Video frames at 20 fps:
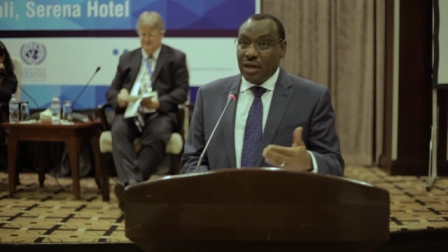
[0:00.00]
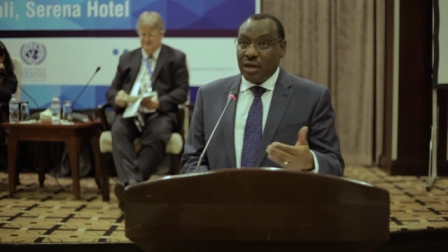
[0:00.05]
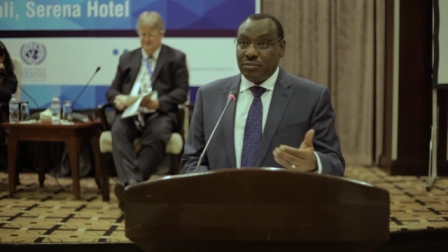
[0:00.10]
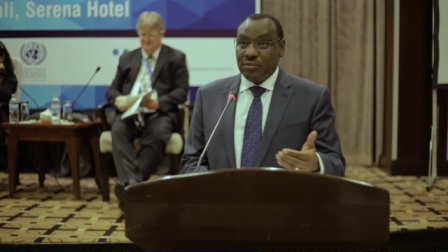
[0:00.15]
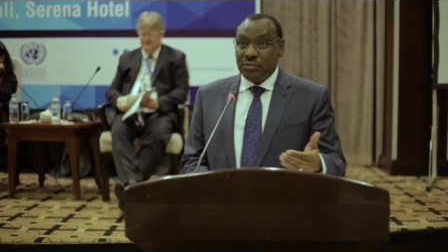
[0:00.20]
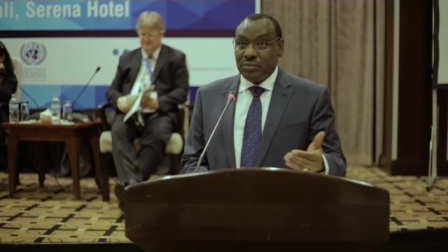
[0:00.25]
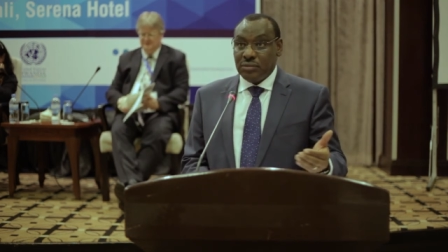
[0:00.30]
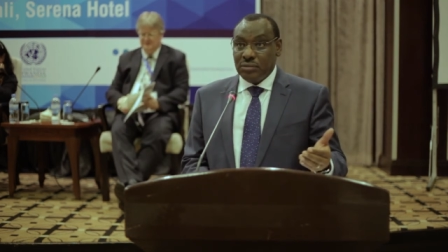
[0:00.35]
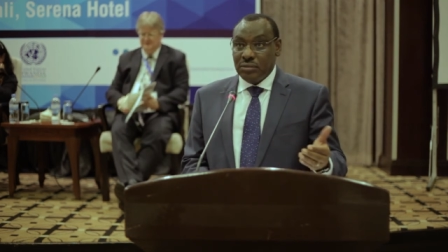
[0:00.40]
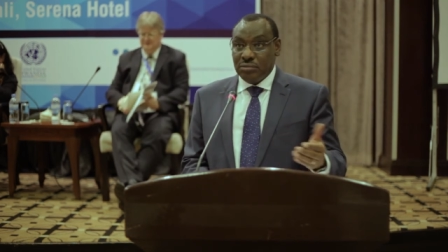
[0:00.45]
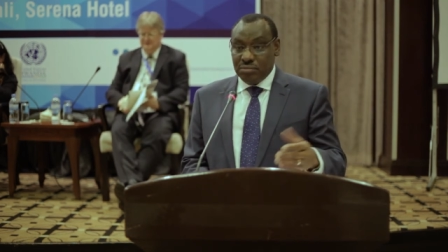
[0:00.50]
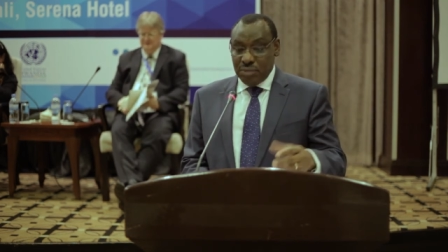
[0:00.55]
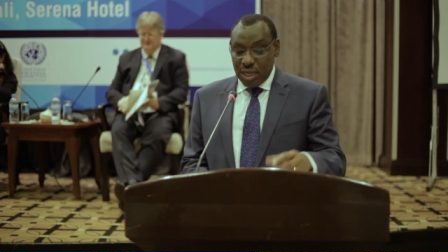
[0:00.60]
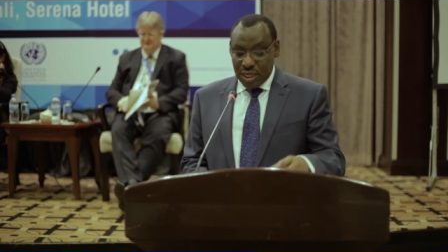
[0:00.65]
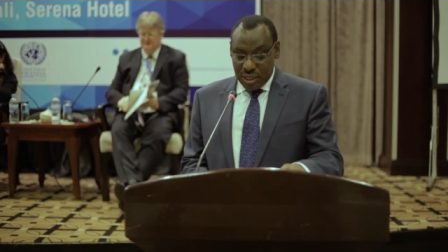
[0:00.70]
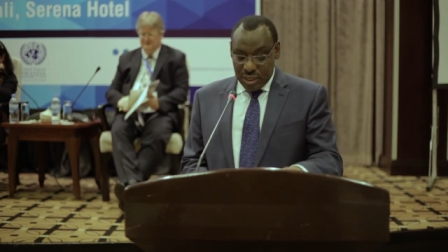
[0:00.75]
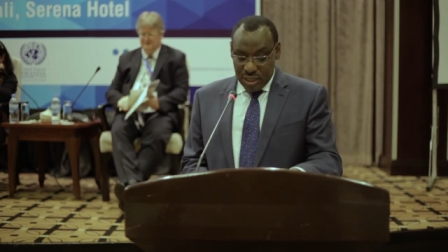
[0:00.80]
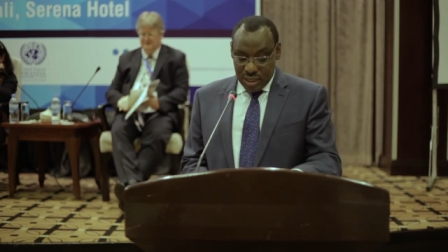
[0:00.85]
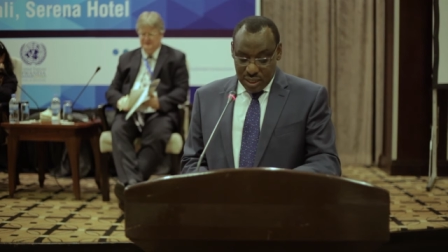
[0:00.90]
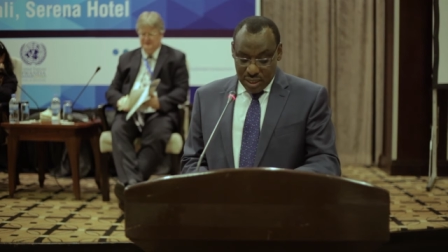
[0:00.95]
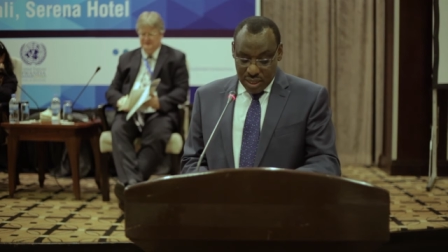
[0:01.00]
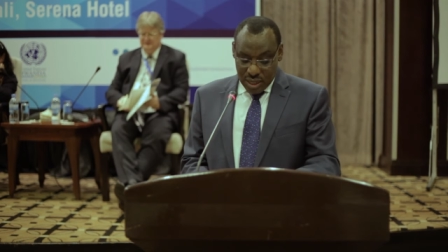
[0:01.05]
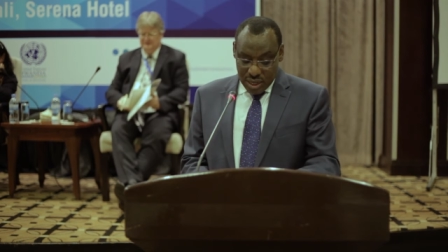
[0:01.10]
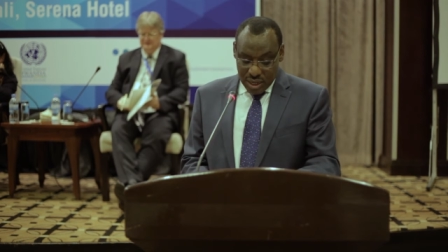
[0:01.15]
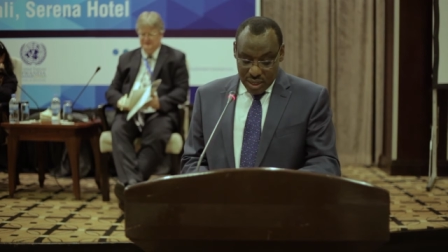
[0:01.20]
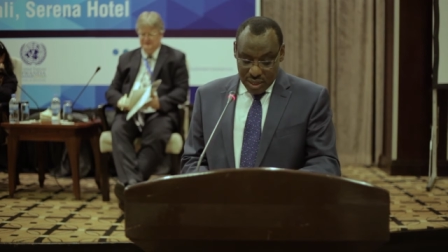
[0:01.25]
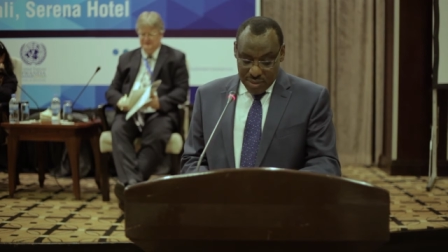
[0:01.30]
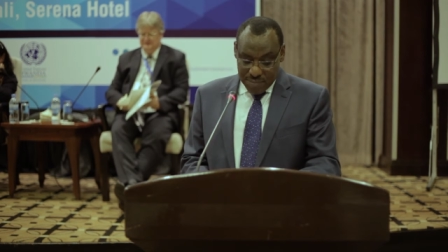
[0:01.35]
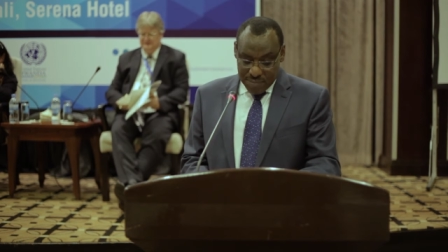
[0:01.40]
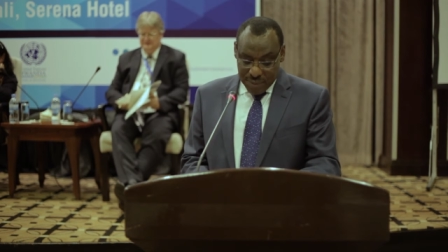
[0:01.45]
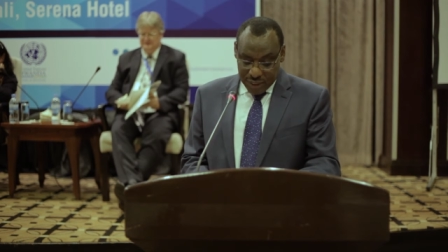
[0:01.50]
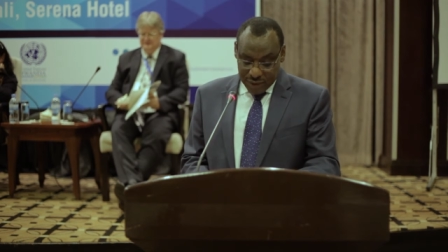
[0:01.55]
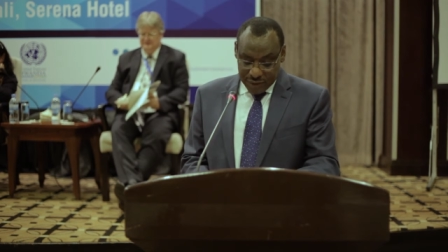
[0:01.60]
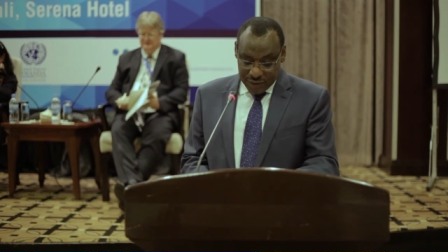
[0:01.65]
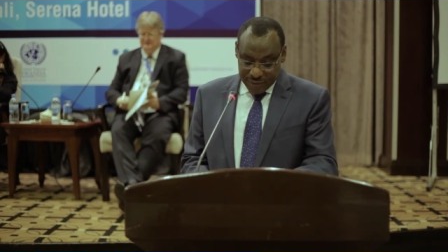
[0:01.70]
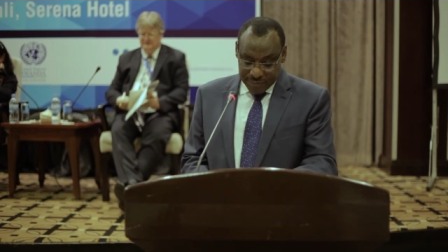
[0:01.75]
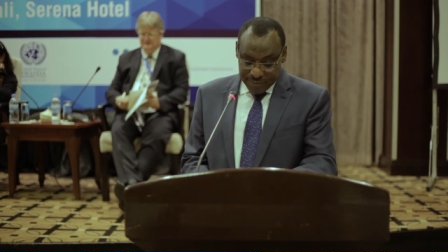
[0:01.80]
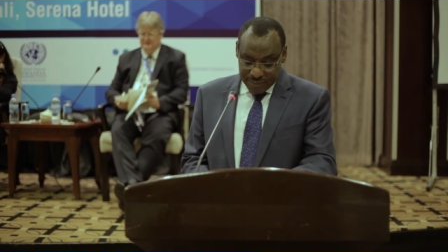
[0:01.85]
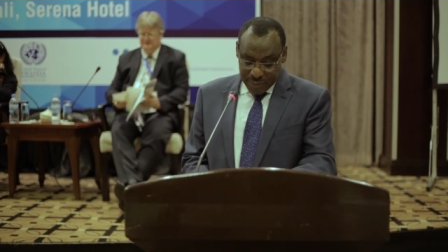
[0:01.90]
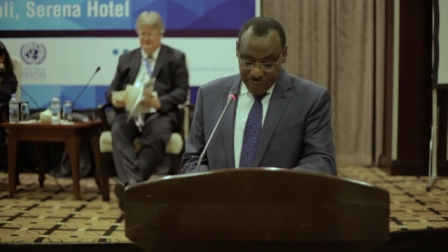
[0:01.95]
um, making
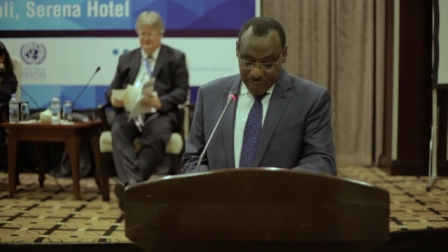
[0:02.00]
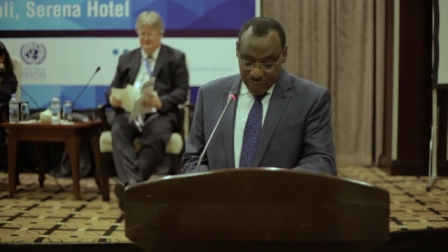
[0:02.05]
impact.